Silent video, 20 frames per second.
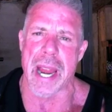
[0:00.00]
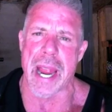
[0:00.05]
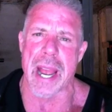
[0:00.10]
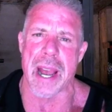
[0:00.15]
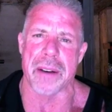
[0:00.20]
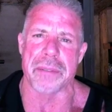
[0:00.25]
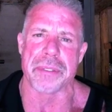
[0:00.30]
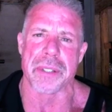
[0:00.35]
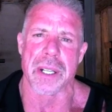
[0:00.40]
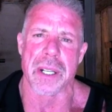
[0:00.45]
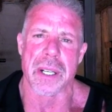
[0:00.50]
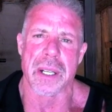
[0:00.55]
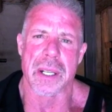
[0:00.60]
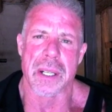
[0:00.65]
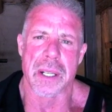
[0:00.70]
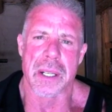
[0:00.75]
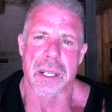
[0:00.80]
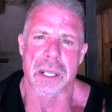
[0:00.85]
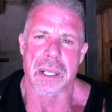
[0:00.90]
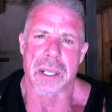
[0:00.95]
have
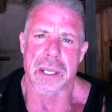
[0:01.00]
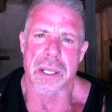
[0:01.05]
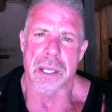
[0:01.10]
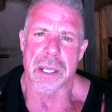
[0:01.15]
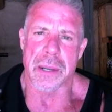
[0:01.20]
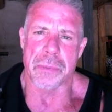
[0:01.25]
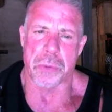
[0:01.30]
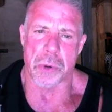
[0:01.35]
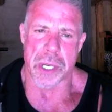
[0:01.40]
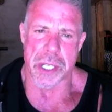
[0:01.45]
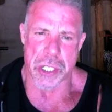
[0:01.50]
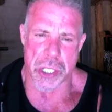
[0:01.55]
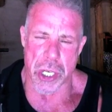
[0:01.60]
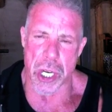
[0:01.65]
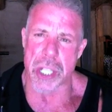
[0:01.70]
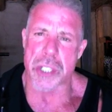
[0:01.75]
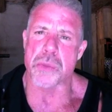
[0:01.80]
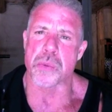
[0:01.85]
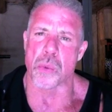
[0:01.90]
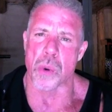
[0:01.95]
if we
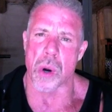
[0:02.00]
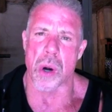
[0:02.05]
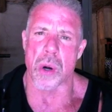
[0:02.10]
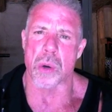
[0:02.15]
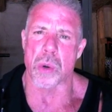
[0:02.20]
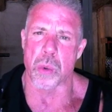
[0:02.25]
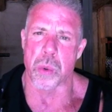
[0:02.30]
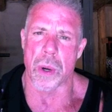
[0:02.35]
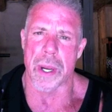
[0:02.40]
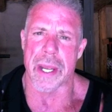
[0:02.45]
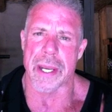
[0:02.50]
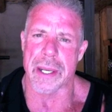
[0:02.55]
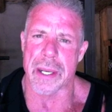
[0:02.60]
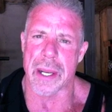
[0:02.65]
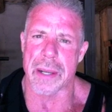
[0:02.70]
just won't quit.